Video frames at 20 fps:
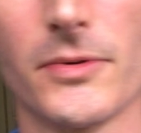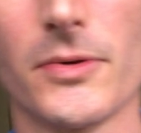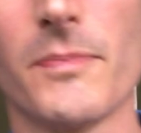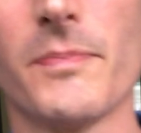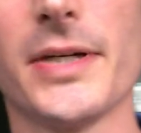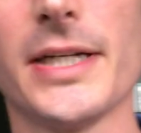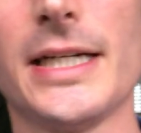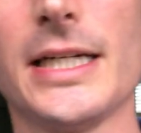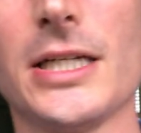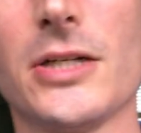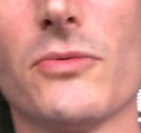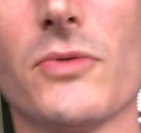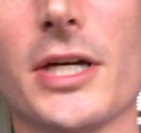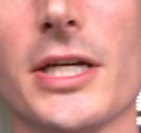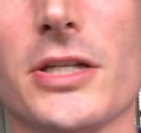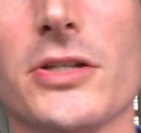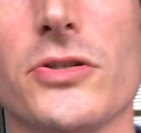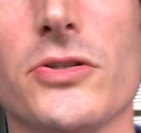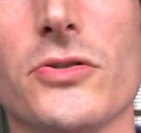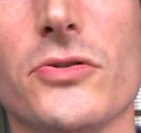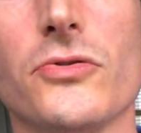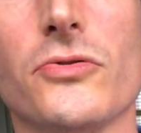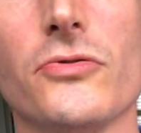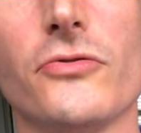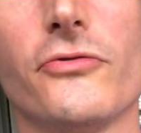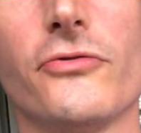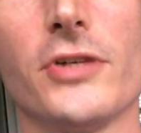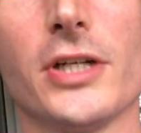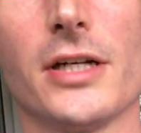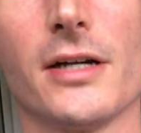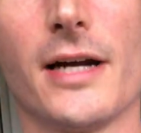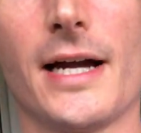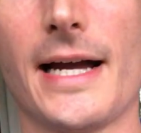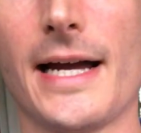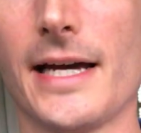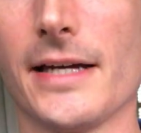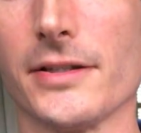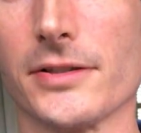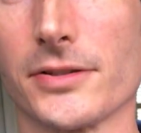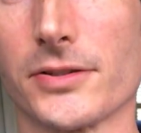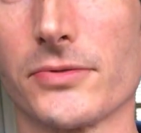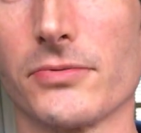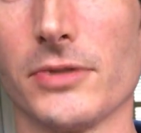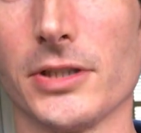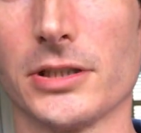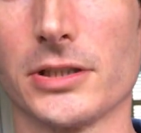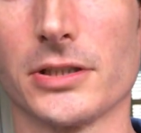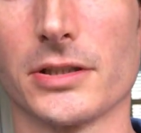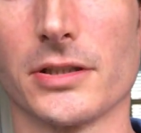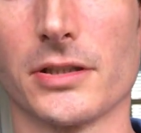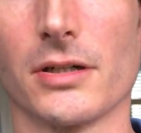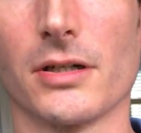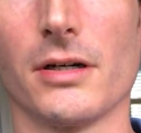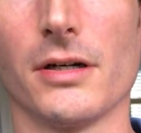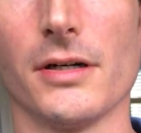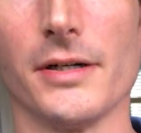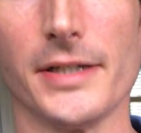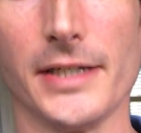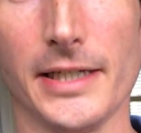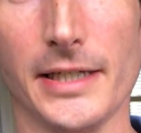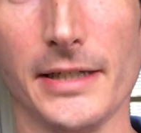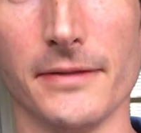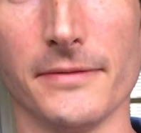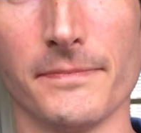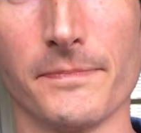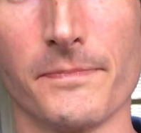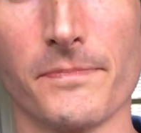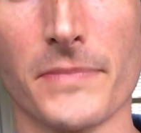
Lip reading: But anyway, you figure out how to switch the card in.